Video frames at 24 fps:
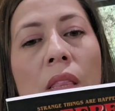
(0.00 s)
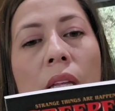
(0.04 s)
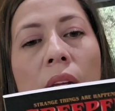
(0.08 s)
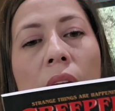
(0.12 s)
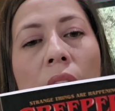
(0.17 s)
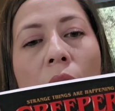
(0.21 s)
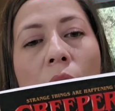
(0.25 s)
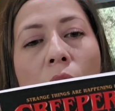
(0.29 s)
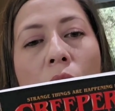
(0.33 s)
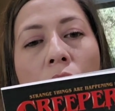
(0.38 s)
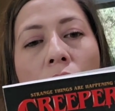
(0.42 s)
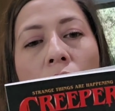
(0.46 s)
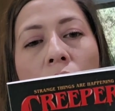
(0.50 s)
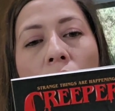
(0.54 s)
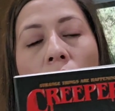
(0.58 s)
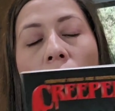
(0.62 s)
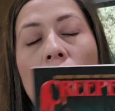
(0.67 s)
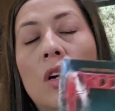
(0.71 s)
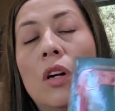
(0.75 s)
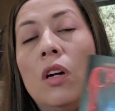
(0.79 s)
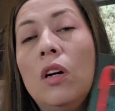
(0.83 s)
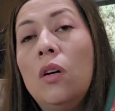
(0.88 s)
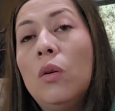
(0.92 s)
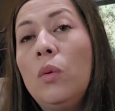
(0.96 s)
the characters
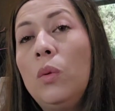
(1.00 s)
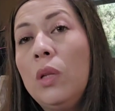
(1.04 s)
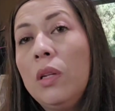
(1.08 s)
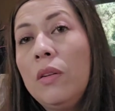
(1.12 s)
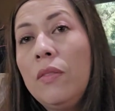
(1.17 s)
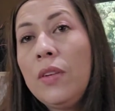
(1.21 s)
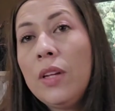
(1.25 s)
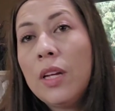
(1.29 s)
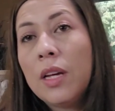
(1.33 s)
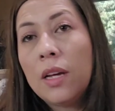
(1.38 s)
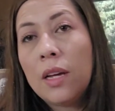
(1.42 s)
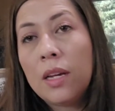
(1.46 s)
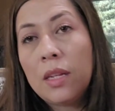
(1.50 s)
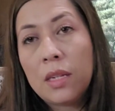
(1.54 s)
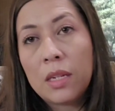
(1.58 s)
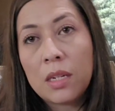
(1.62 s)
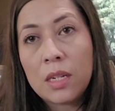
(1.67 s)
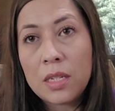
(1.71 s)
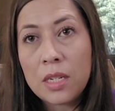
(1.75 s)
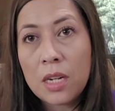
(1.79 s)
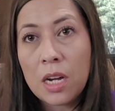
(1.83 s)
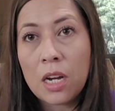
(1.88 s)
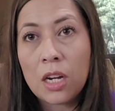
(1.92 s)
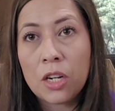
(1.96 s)
are Olivia
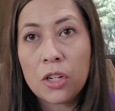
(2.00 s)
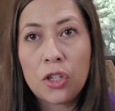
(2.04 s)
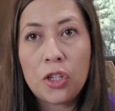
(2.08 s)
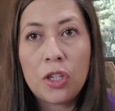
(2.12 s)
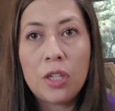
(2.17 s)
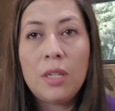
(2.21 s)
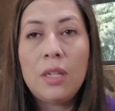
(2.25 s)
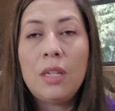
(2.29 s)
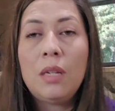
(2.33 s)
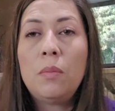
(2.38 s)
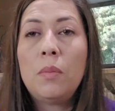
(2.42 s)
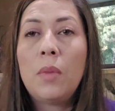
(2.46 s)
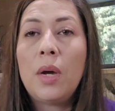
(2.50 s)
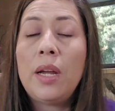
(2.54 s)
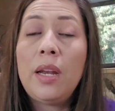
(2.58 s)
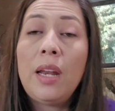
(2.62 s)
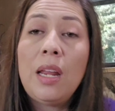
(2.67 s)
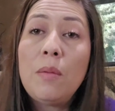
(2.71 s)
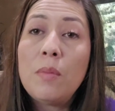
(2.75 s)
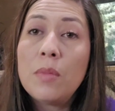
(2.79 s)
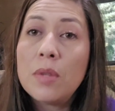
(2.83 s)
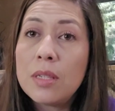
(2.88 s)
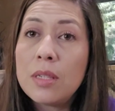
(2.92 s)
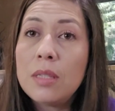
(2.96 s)
and Natasha, and my
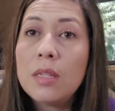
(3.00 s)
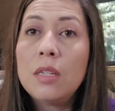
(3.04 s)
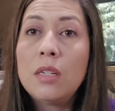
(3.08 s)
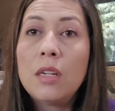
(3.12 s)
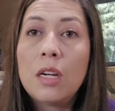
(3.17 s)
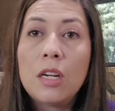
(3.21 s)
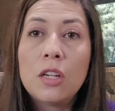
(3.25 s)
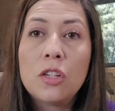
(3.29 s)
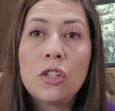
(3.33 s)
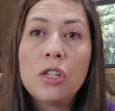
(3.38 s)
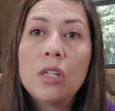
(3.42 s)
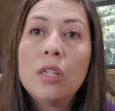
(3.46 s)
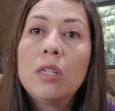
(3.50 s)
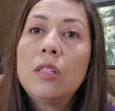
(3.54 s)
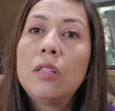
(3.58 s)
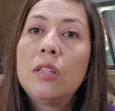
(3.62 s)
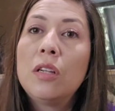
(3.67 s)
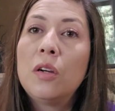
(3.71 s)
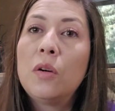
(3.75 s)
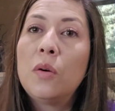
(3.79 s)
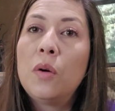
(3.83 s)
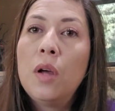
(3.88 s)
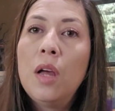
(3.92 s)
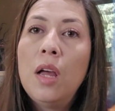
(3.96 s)
name is Natasha,
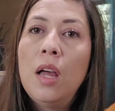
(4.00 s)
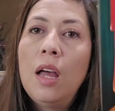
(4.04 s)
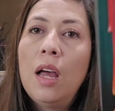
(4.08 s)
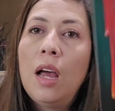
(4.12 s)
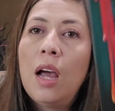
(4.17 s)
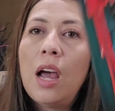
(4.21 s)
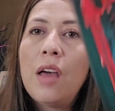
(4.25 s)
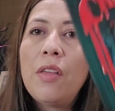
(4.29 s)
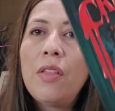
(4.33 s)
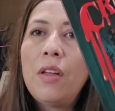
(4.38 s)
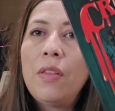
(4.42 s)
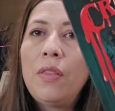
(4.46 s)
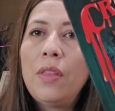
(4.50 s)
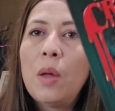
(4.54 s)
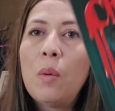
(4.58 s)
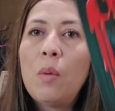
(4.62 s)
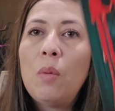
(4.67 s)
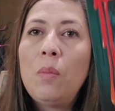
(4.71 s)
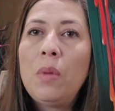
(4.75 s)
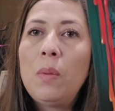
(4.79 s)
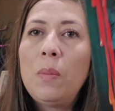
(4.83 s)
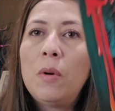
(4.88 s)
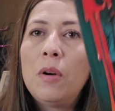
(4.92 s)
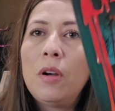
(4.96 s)
so I thought that
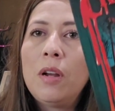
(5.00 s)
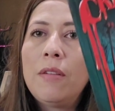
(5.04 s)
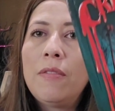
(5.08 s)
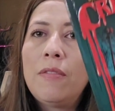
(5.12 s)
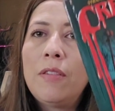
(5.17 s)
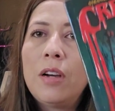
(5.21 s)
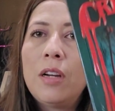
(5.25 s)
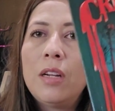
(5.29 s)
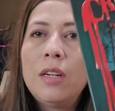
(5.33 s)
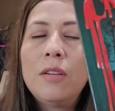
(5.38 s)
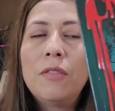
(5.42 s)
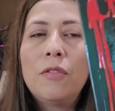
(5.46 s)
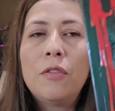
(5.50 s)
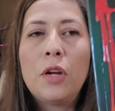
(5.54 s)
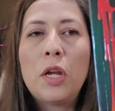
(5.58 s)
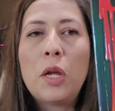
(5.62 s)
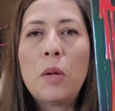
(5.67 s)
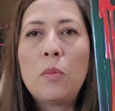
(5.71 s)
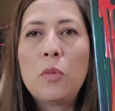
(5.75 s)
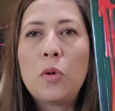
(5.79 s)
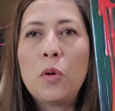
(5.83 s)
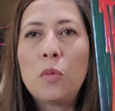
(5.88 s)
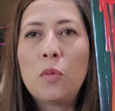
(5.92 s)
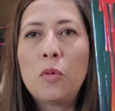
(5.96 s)
would be pretty fun for
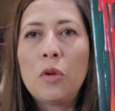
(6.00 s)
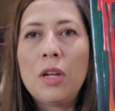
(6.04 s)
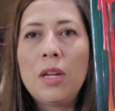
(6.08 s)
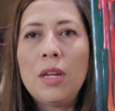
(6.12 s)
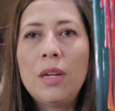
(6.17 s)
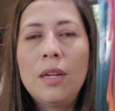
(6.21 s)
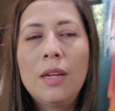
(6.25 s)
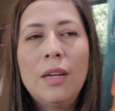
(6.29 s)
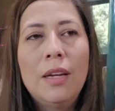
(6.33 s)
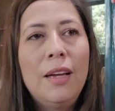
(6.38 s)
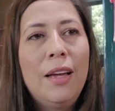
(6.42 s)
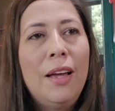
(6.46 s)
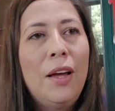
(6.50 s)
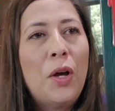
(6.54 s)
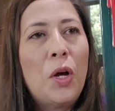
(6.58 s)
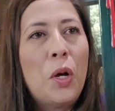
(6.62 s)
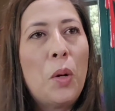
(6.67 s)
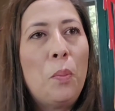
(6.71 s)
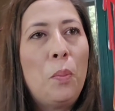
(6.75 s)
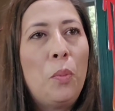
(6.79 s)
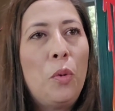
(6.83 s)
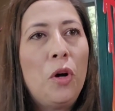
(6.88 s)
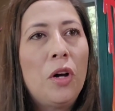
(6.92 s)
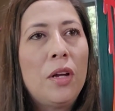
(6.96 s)
him to read
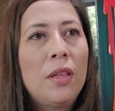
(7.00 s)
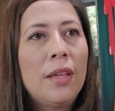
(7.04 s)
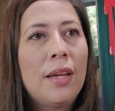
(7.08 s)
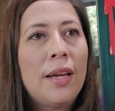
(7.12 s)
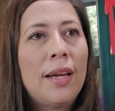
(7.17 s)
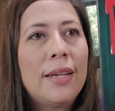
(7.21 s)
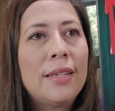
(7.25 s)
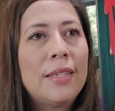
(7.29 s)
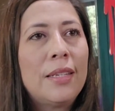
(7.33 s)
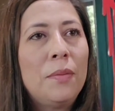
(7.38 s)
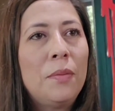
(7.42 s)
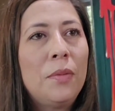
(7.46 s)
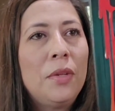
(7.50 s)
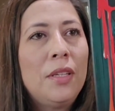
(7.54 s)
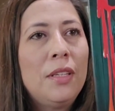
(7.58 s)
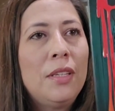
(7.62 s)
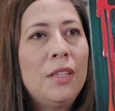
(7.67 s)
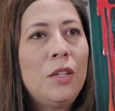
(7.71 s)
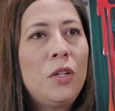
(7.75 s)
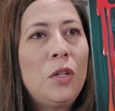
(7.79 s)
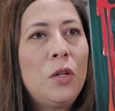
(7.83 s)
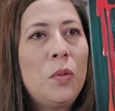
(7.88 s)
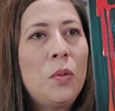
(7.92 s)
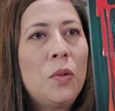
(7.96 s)
a book that has
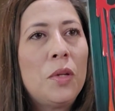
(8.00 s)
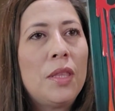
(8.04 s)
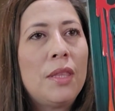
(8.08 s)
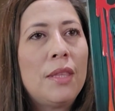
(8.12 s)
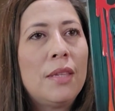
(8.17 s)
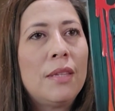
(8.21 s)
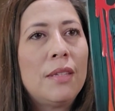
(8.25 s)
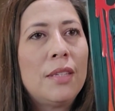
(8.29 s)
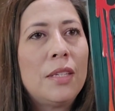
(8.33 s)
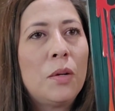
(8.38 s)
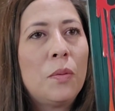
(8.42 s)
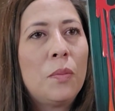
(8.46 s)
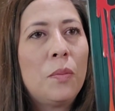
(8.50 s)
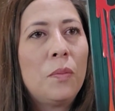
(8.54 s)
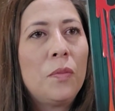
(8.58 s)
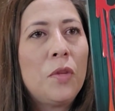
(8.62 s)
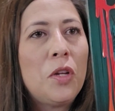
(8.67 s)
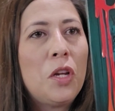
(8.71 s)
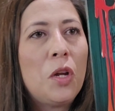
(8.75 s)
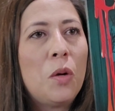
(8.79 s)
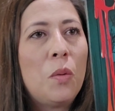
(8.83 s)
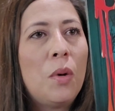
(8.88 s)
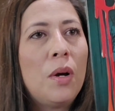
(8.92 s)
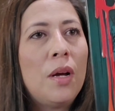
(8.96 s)
something to do with some,
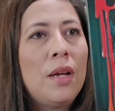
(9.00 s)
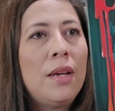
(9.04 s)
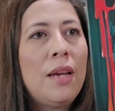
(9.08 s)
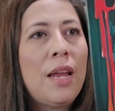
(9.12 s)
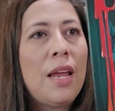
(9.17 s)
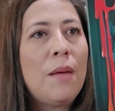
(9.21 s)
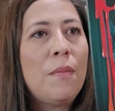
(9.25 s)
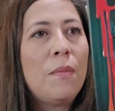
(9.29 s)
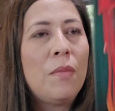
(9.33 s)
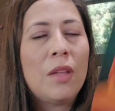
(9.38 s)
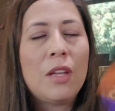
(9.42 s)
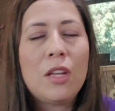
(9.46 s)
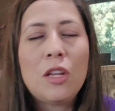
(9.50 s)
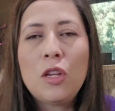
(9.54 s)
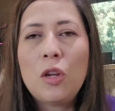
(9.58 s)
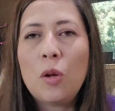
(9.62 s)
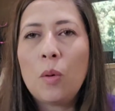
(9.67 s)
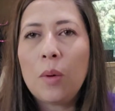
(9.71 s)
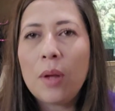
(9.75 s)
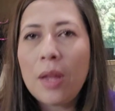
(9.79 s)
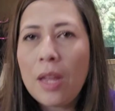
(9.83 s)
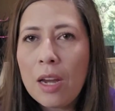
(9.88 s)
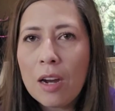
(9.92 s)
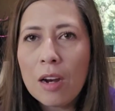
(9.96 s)
you know, a name that you
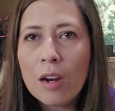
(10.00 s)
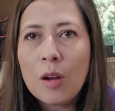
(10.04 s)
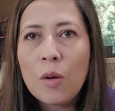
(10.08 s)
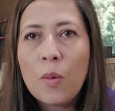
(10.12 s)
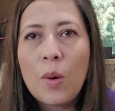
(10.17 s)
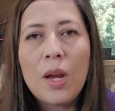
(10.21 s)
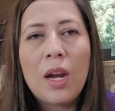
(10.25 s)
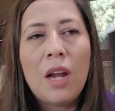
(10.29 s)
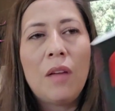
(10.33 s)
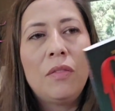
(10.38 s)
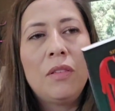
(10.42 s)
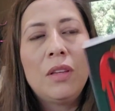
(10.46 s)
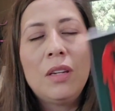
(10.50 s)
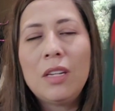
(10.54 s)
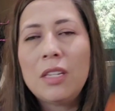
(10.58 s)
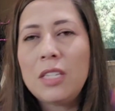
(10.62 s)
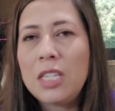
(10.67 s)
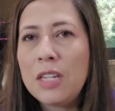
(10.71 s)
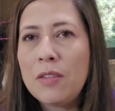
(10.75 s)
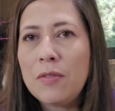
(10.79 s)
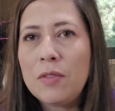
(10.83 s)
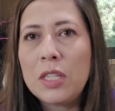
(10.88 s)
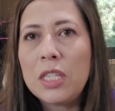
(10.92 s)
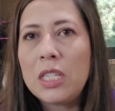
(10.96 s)
don't hear quite often.
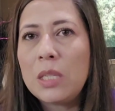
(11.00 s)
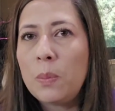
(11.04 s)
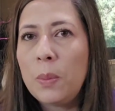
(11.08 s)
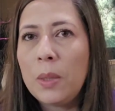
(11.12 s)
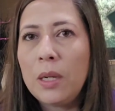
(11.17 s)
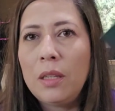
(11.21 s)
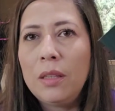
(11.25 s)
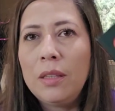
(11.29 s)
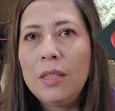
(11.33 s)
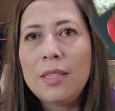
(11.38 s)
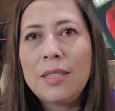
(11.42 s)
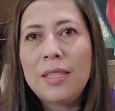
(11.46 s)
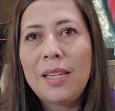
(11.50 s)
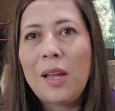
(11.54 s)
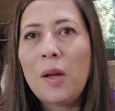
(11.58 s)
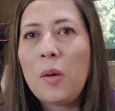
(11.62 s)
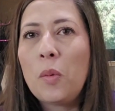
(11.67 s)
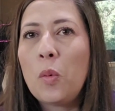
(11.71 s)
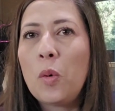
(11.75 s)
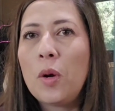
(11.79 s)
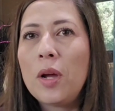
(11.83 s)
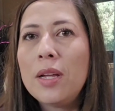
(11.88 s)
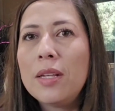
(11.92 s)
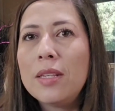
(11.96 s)
It's even spelled the
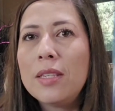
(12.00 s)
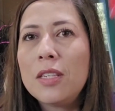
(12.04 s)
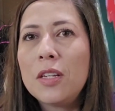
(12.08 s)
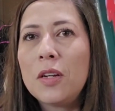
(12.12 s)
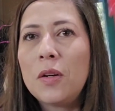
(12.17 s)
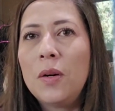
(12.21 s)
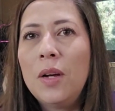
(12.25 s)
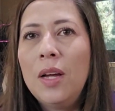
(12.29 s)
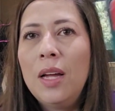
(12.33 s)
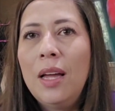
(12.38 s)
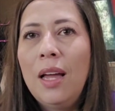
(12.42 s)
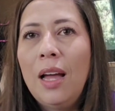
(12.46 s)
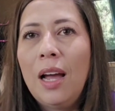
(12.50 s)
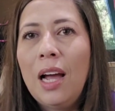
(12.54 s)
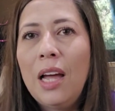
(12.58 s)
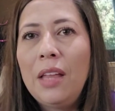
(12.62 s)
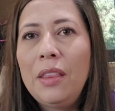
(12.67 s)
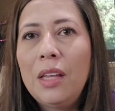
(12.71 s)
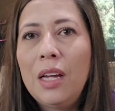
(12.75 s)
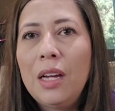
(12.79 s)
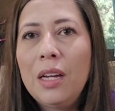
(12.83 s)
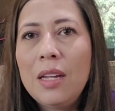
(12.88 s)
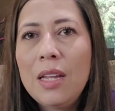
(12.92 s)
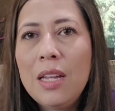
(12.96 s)
same way, so
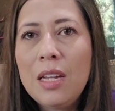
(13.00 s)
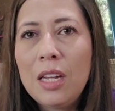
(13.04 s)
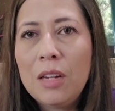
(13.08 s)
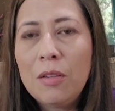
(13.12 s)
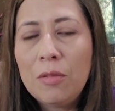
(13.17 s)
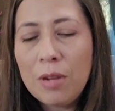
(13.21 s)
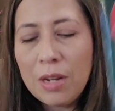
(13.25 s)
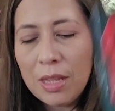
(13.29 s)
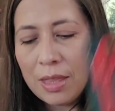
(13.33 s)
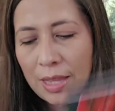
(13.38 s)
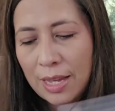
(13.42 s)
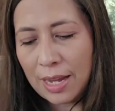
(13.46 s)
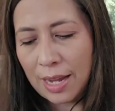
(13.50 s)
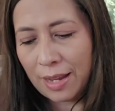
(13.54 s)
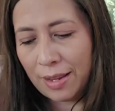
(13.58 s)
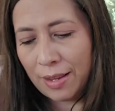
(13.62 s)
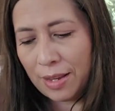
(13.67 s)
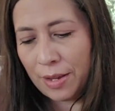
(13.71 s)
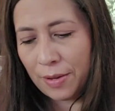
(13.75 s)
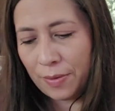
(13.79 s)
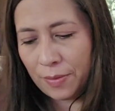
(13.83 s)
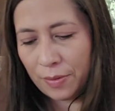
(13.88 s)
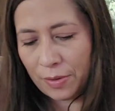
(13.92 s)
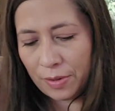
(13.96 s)
I thought he could read that.